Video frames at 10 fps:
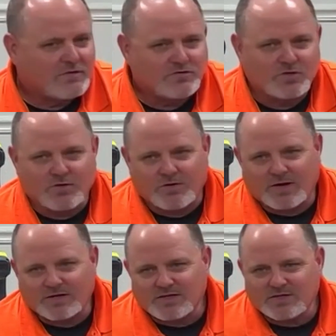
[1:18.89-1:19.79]
So
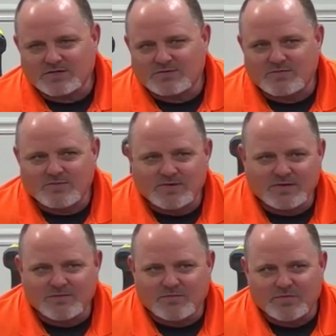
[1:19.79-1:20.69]
I just
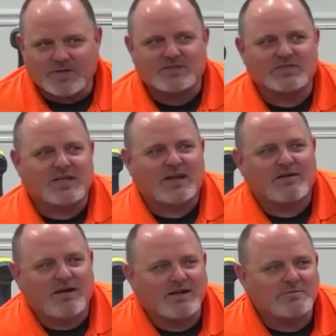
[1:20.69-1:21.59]
it just kind
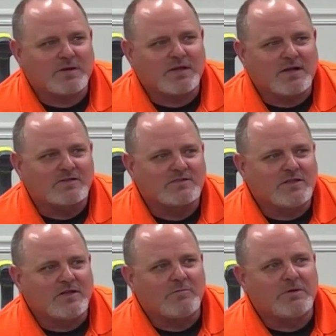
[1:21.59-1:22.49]
of grinds my gears a
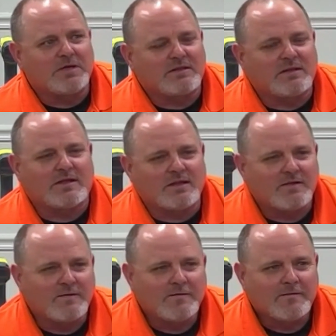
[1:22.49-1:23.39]
little bit that
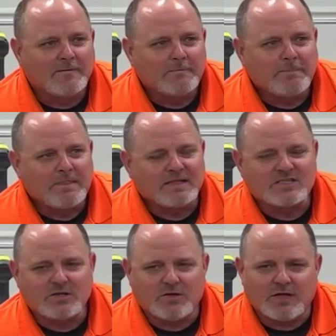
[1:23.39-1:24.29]

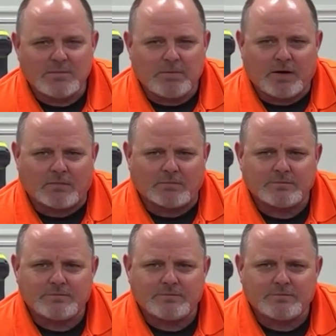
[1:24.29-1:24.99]
it's still a heat pump